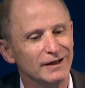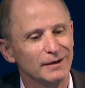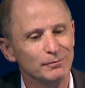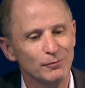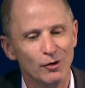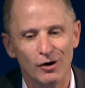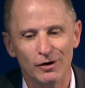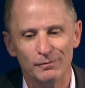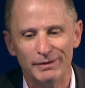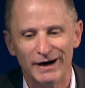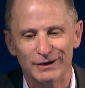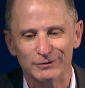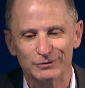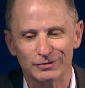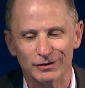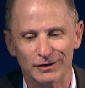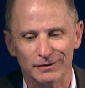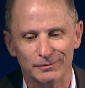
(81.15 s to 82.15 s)
hear more
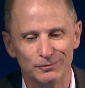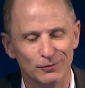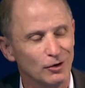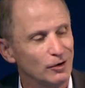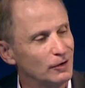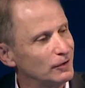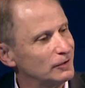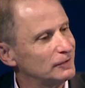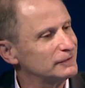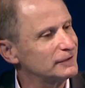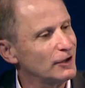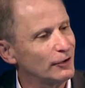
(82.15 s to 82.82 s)
about her, more,